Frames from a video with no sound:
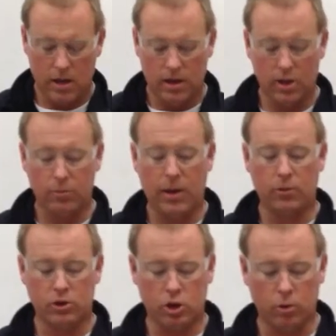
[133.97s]
Now the
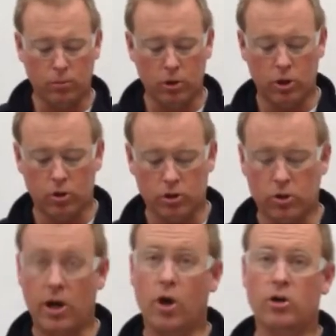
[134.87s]
paper's turned blue,
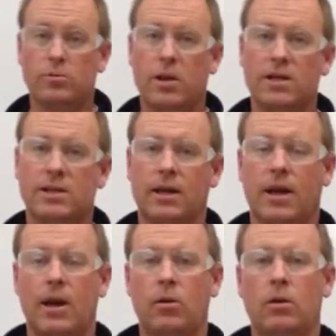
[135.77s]
so I know it's basic,
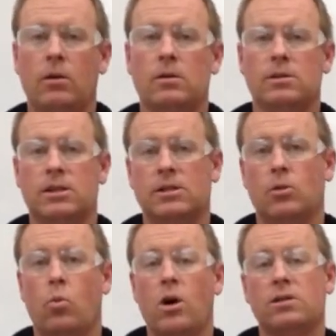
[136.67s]
and since
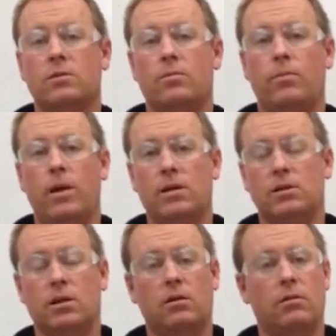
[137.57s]
it wasn't
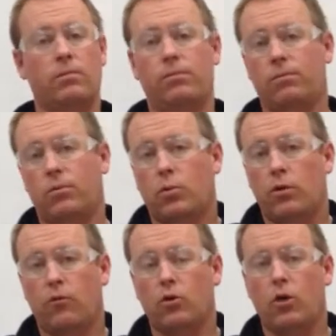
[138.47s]
basic 3 or
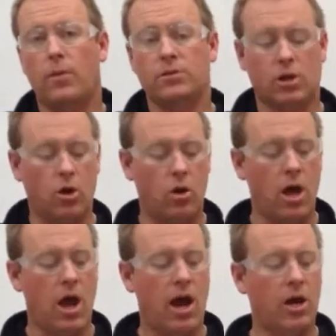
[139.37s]
4 drops ago,
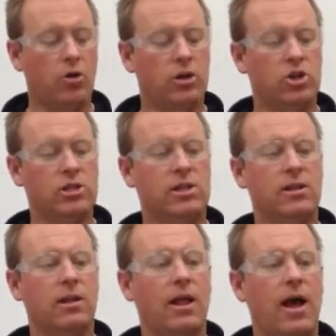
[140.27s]
I know that just in
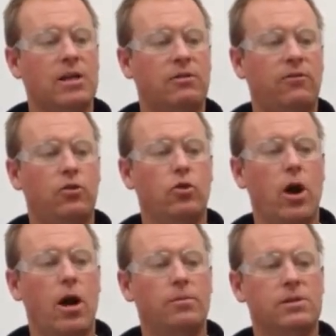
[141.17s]
the last few
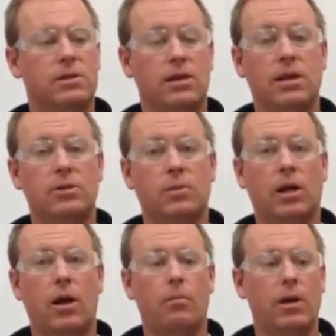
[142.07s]
drops it has
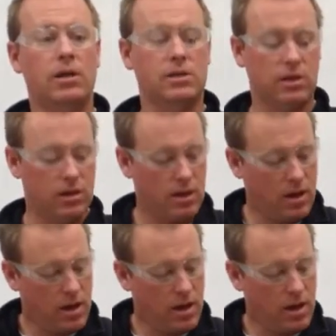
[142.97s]
become basic.